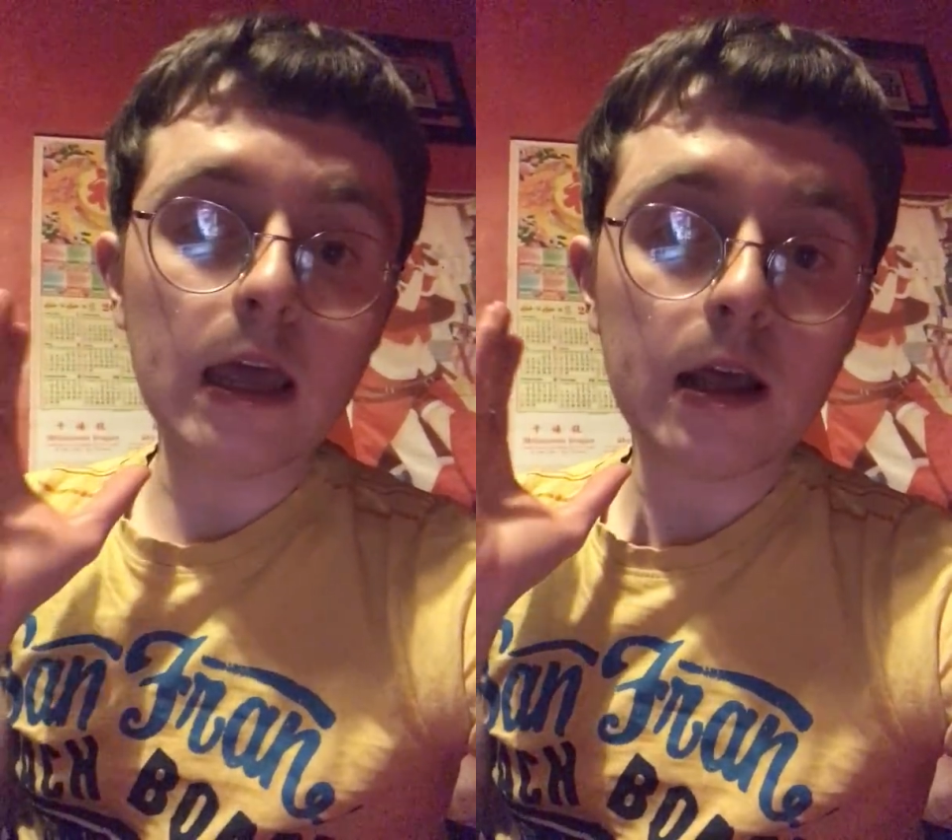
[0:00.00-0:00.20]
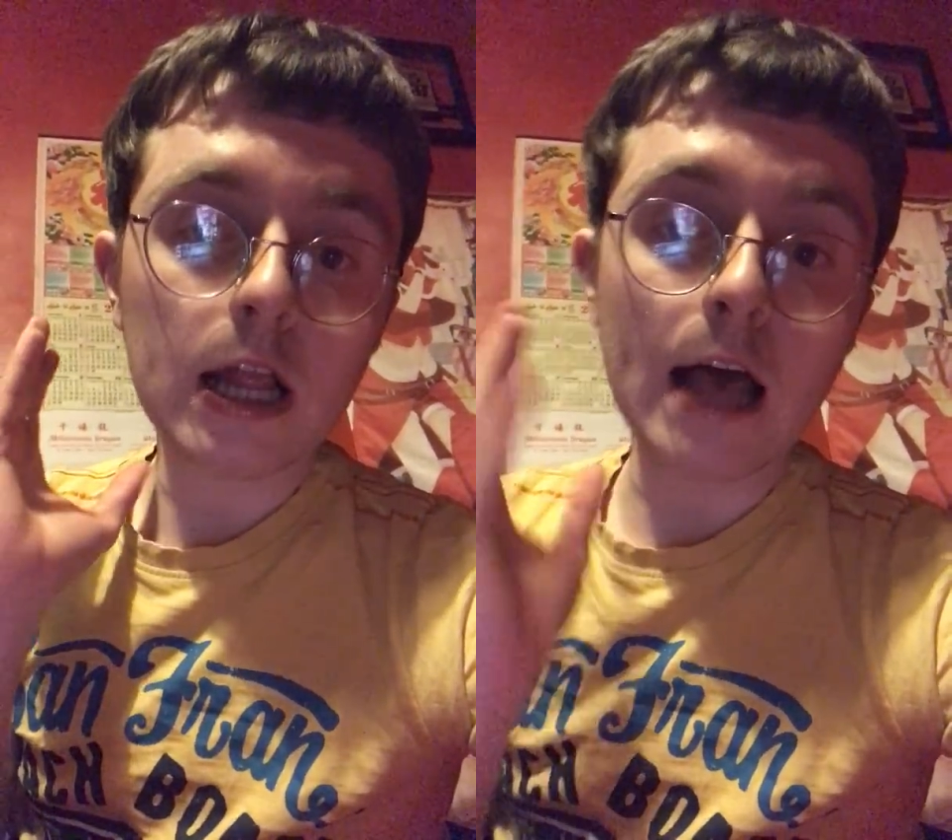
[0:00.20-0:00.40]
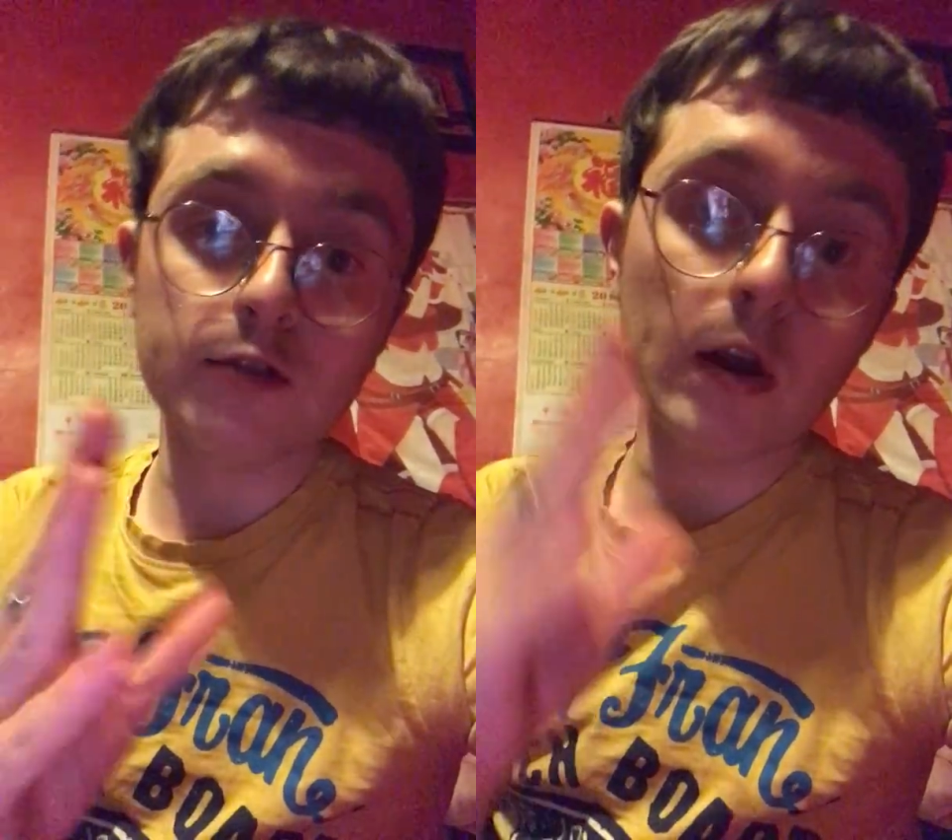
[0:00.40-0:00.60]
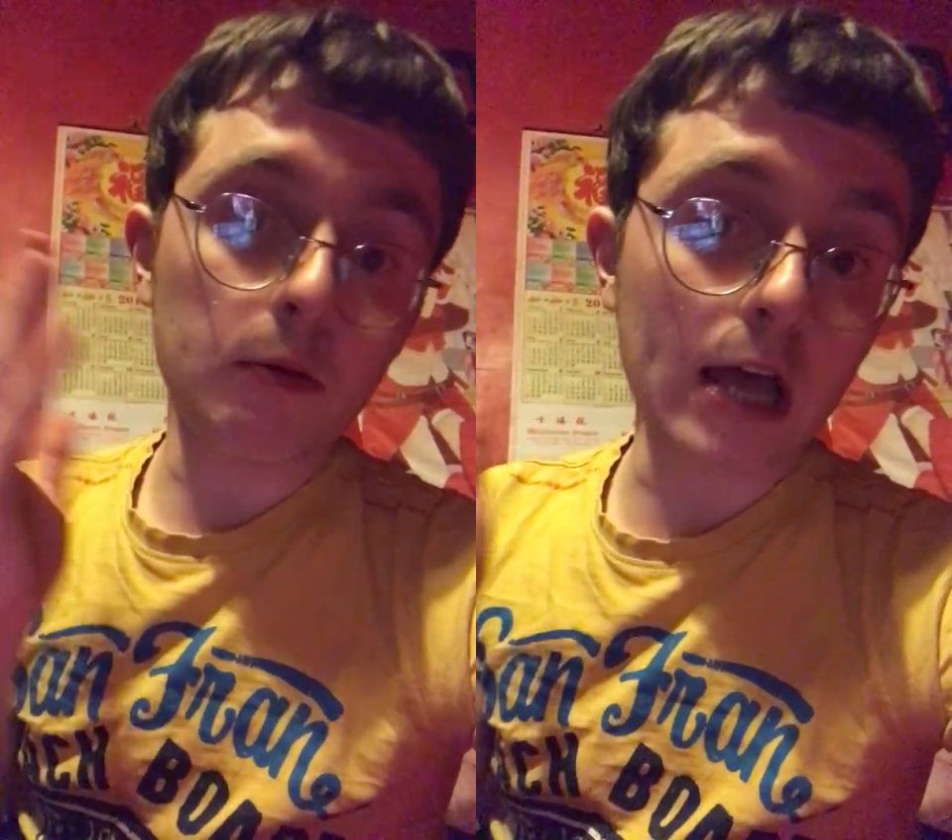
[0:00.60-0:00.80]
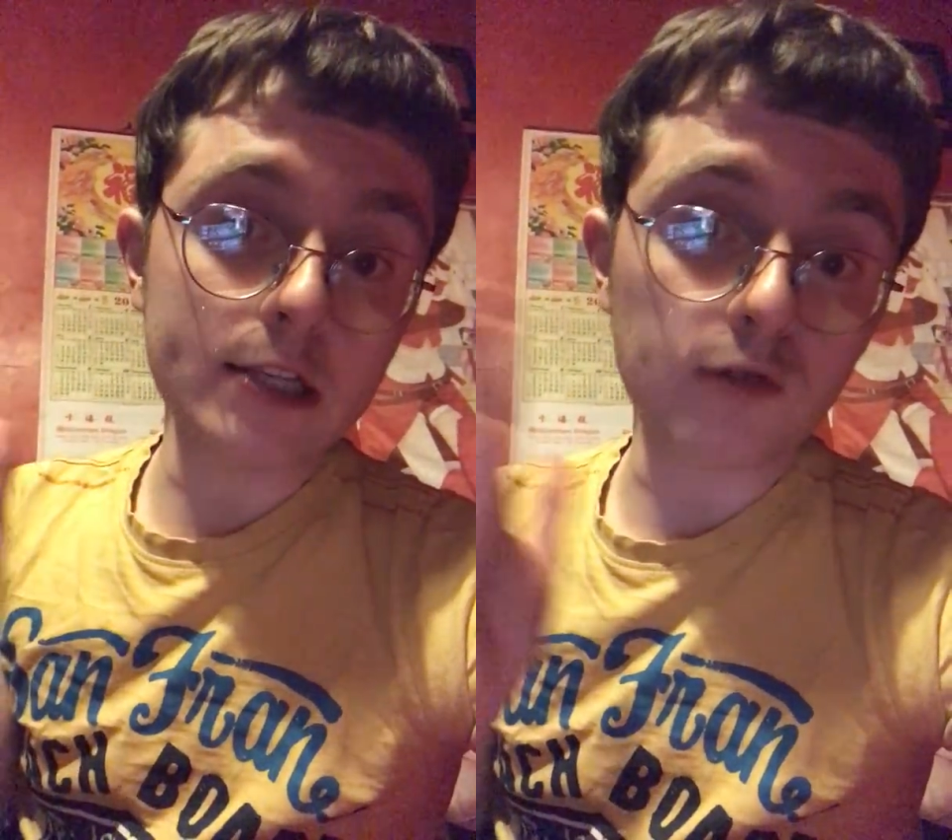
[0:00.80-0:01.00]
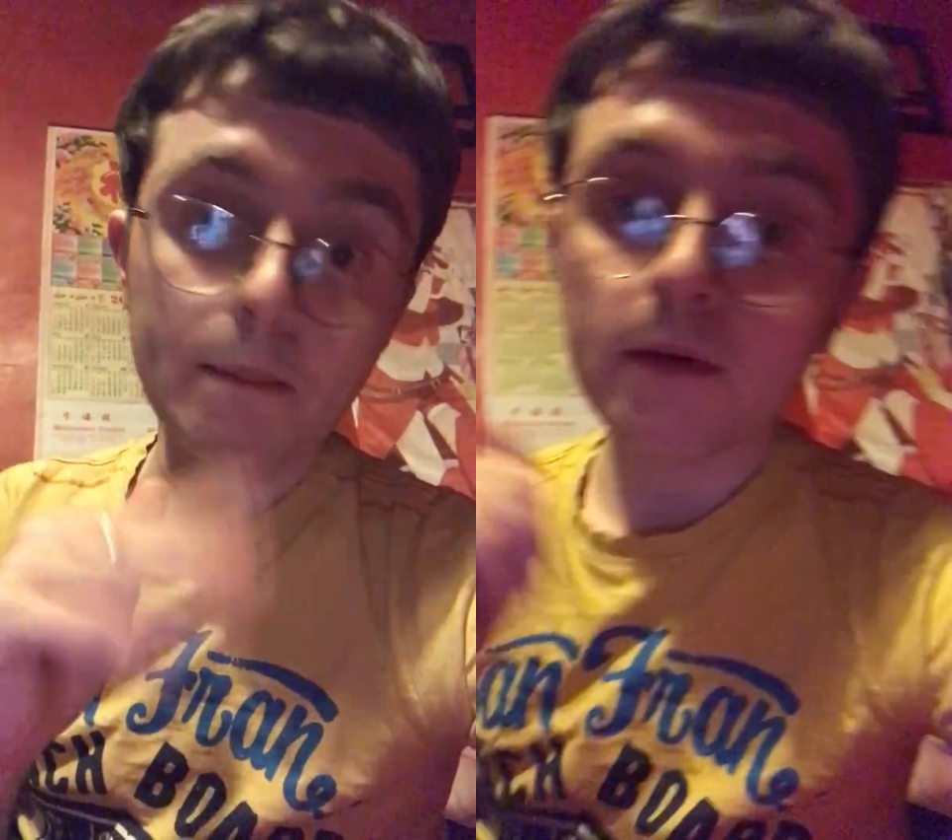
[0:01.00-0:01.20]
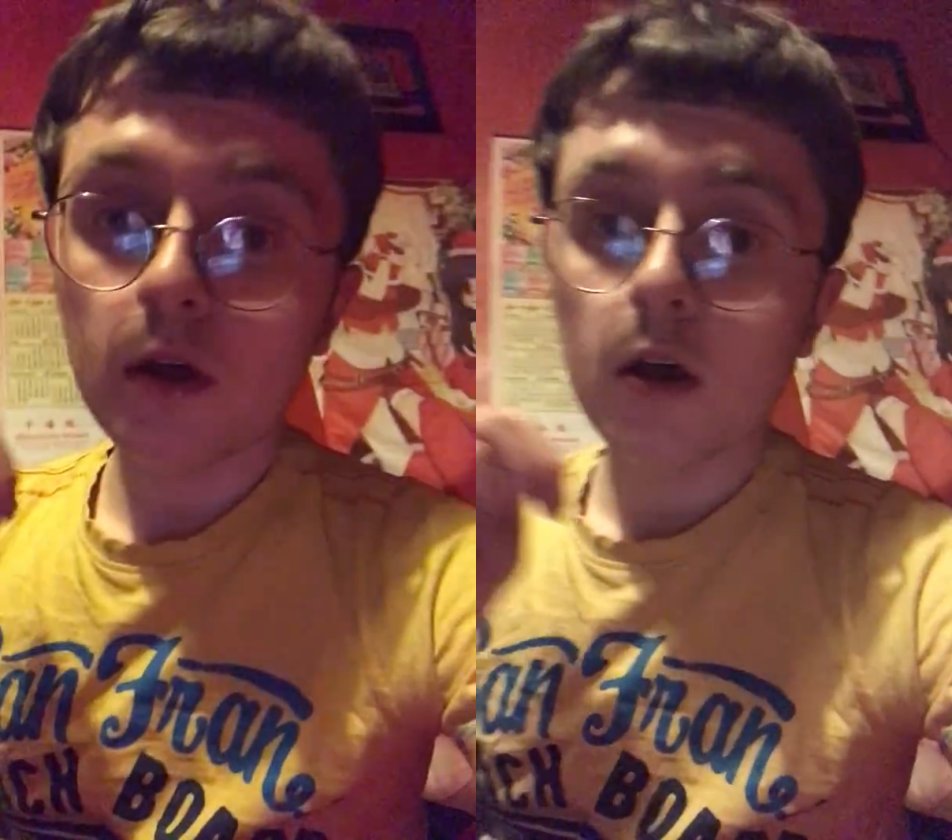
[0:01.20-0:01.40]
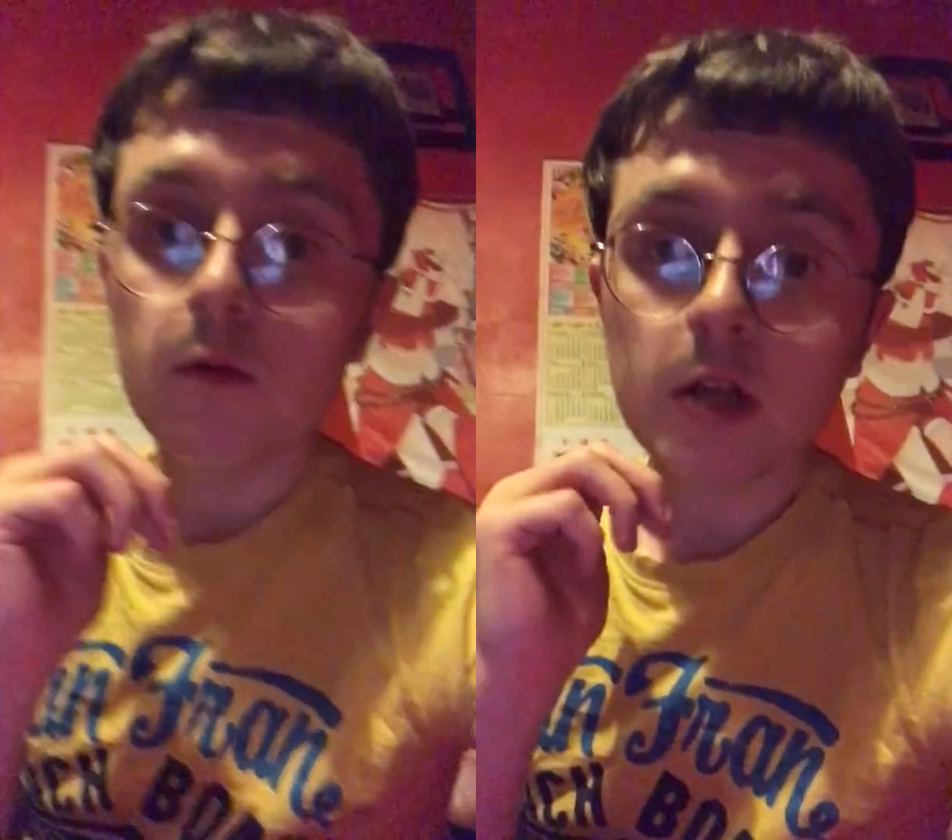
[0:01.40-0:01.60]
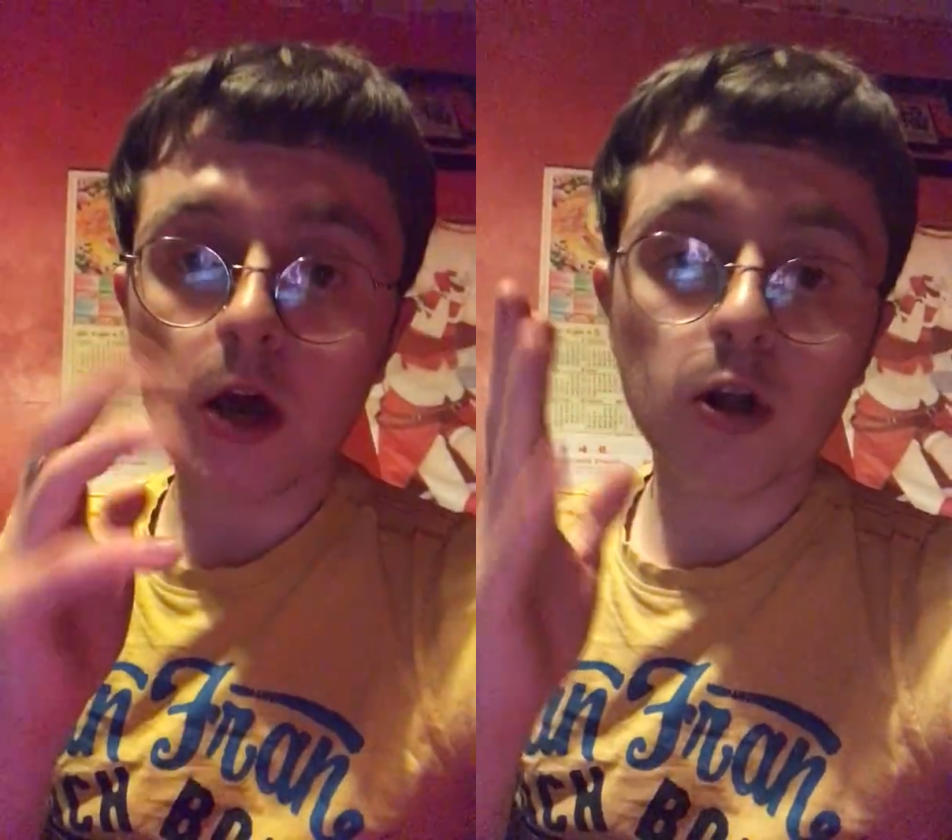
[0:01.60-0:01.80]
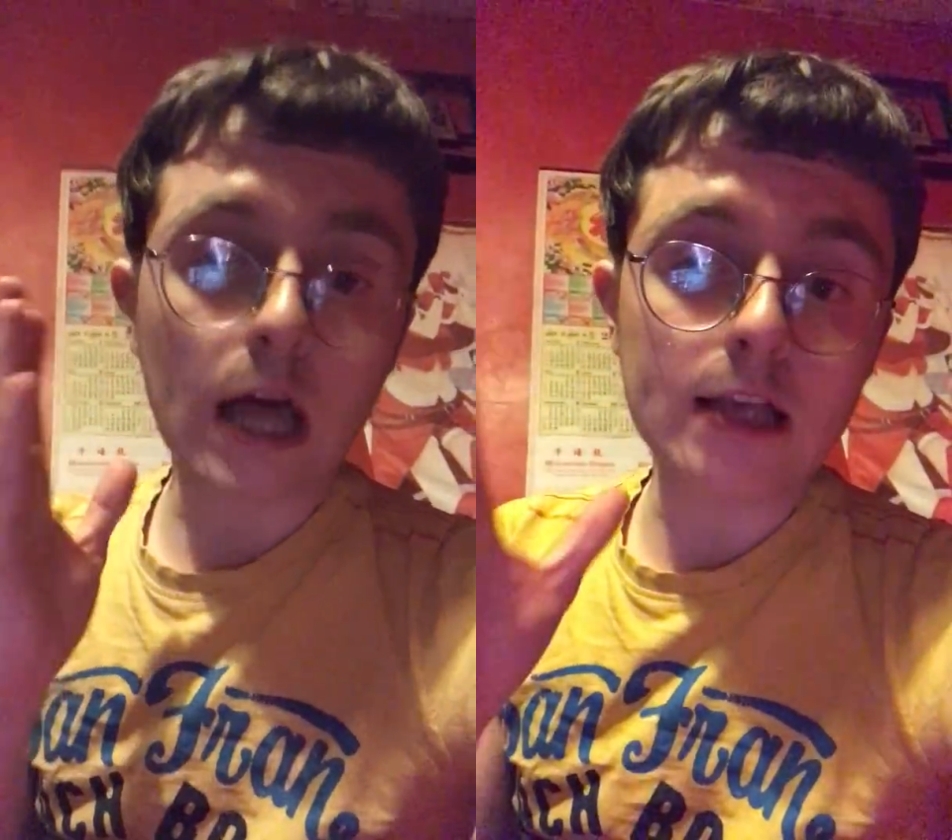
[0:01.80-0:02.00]
class rep. We
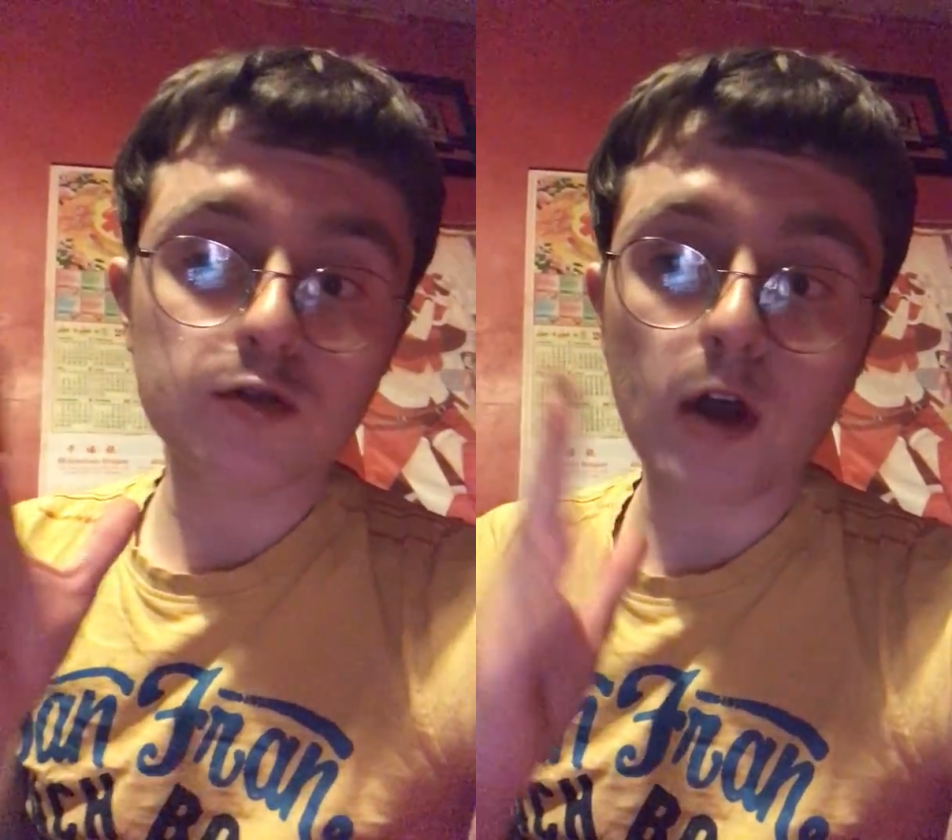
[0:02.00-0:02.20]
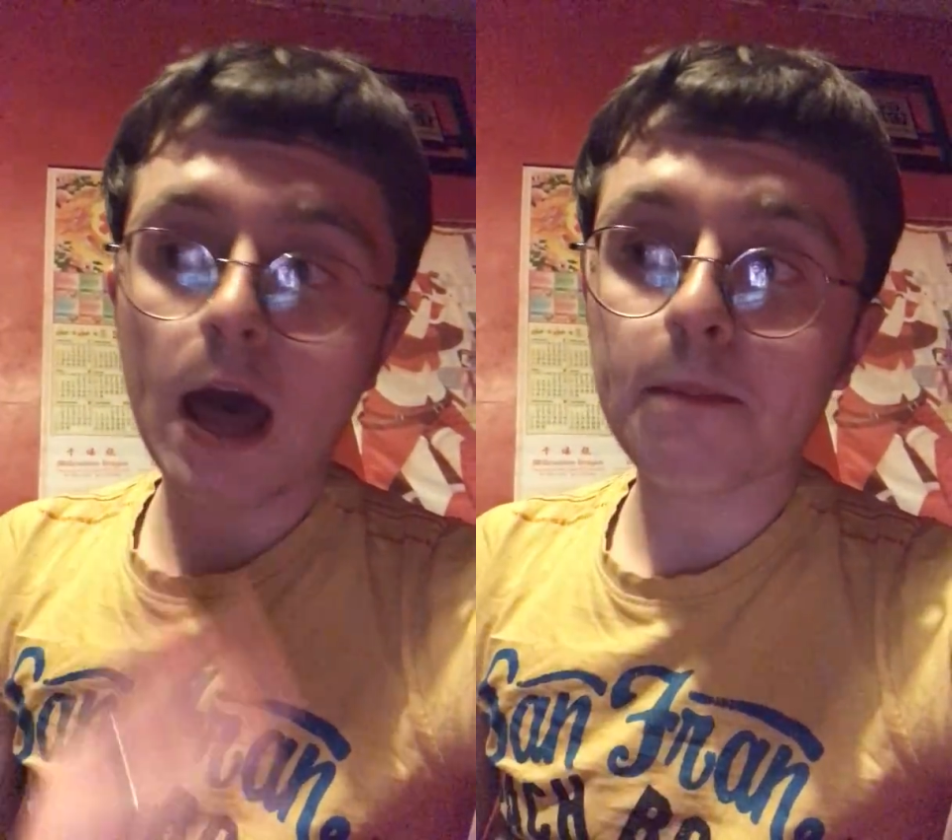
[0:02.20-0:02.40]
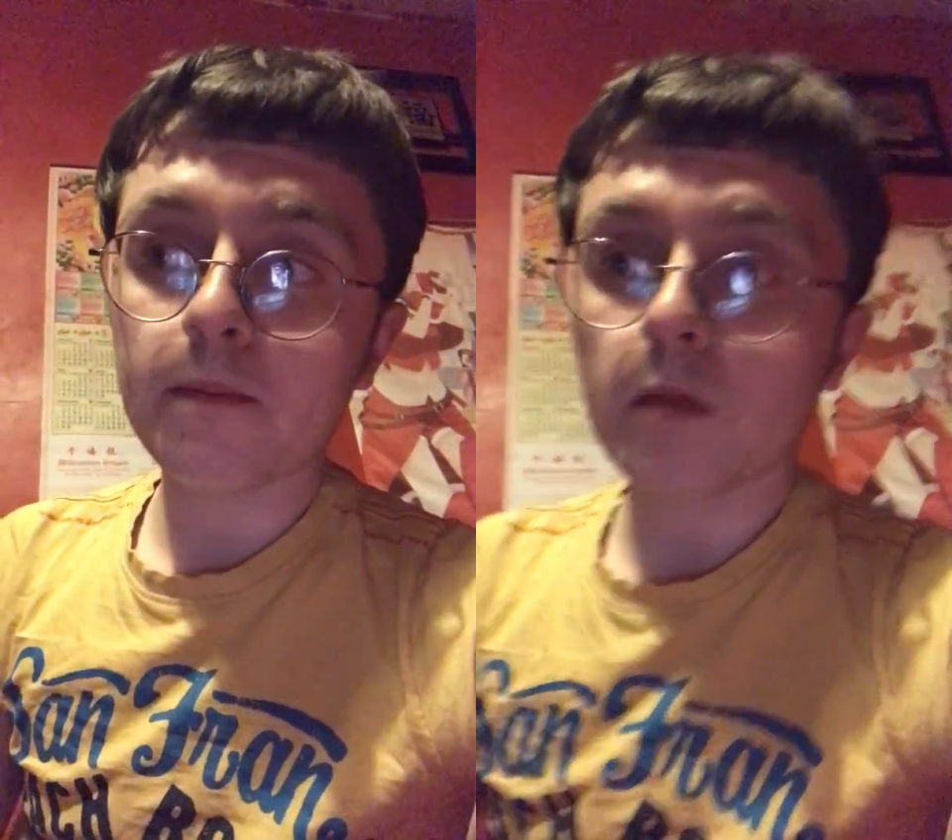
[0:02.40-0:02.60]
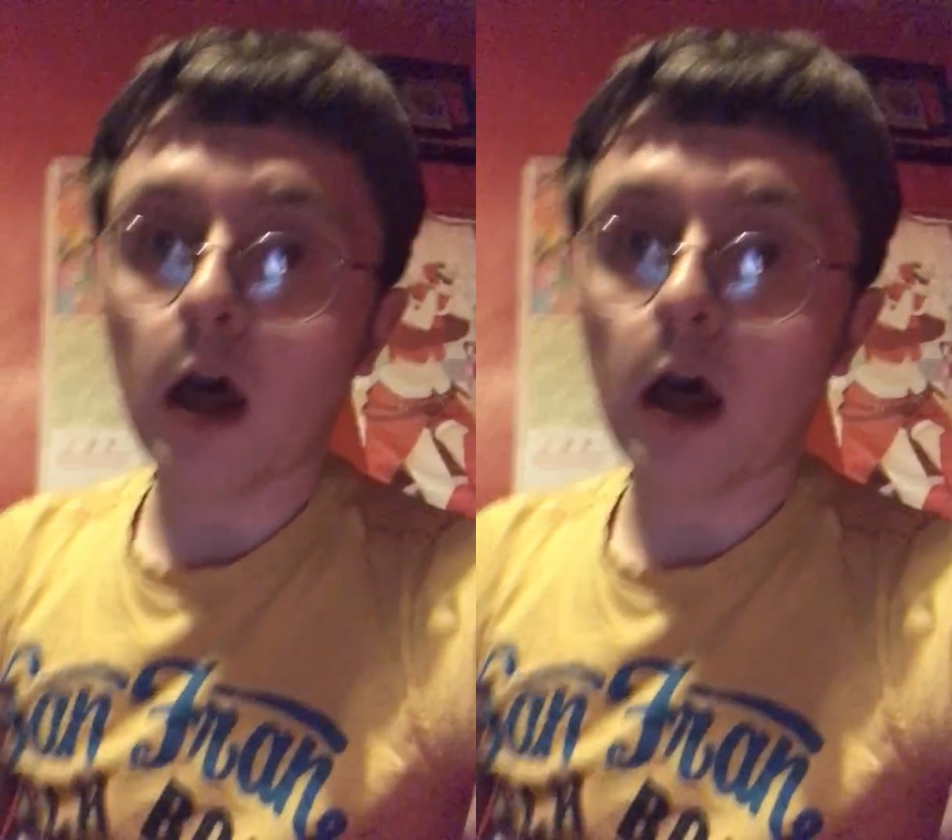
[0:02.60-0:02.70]
know class rep.